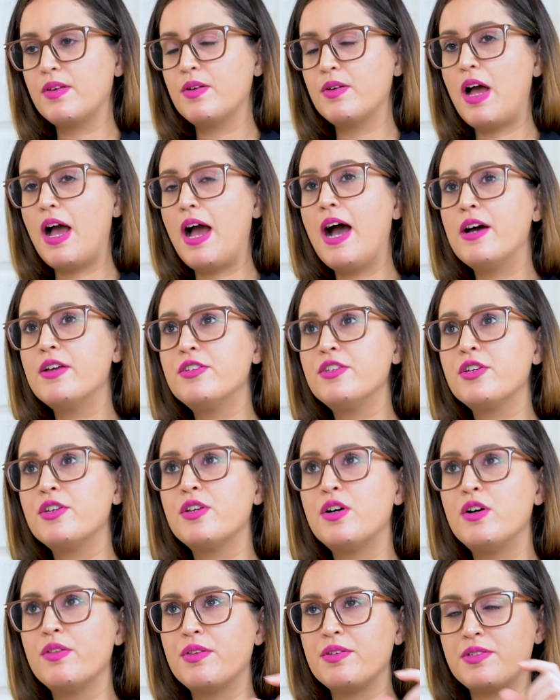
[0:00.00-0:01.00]
How do you
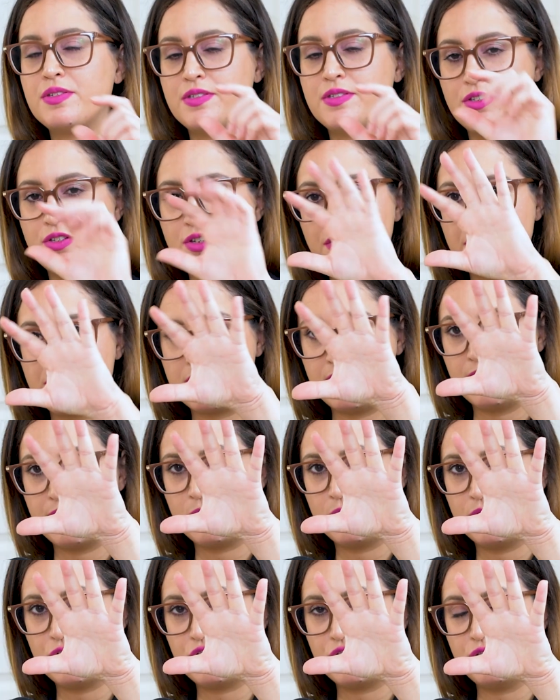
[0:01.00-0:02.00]
know this is a surface
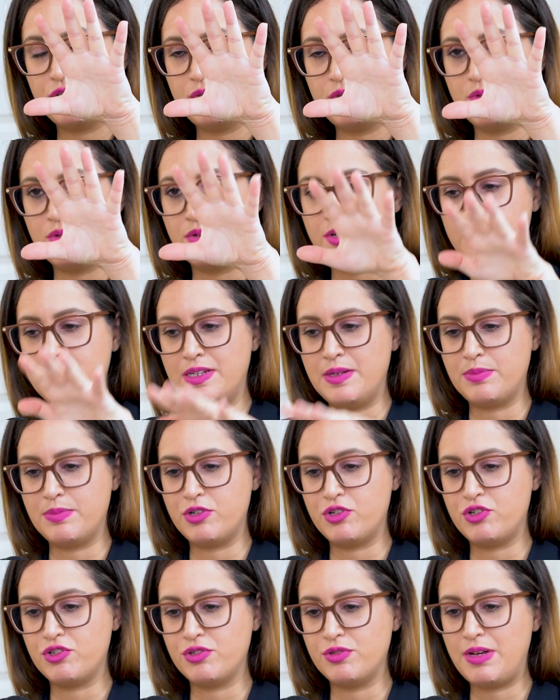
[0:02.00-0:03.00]
level issue or a deep
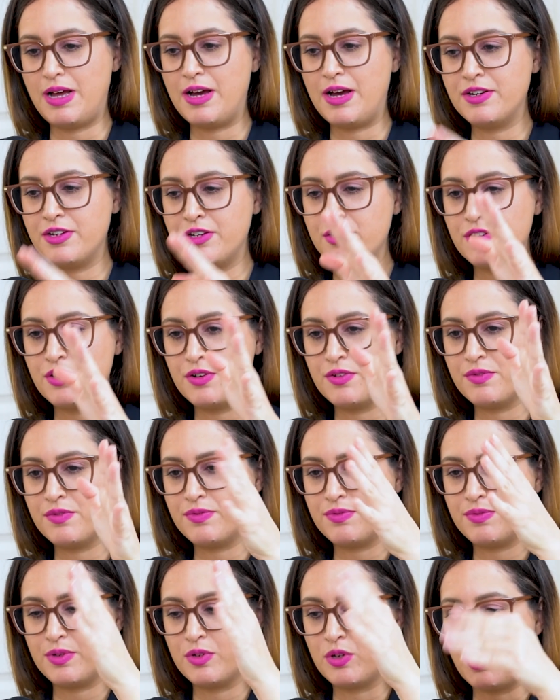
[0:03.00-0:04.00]
issue? How do you know
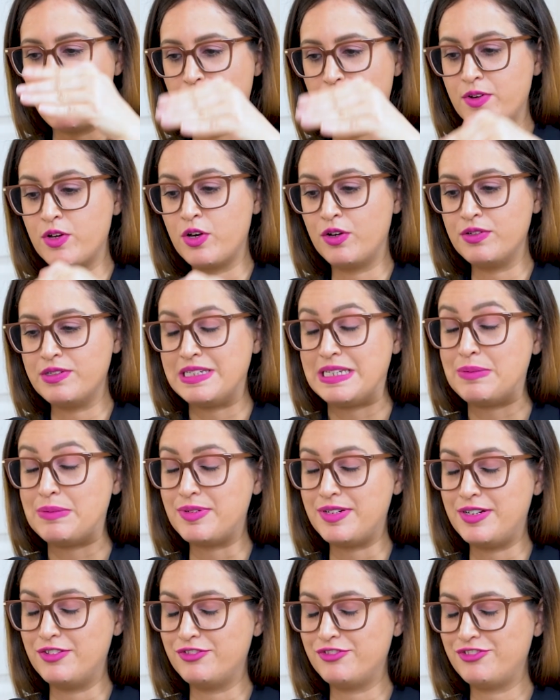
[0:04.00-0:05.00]
if you're not having gone deep
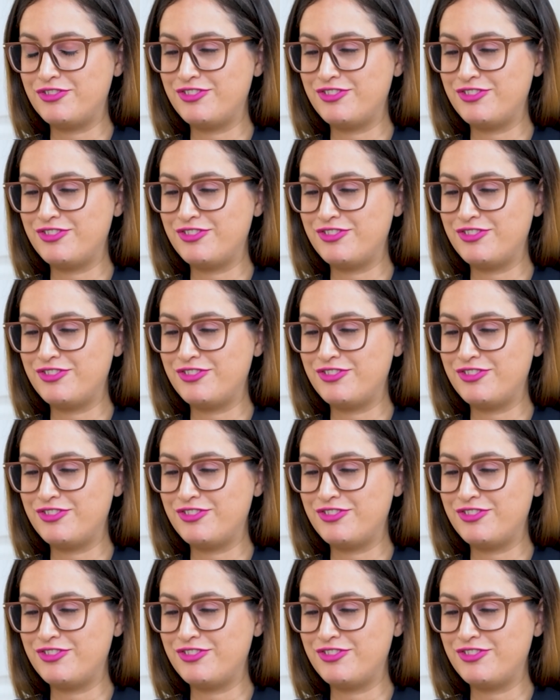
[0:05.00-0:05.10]
enough?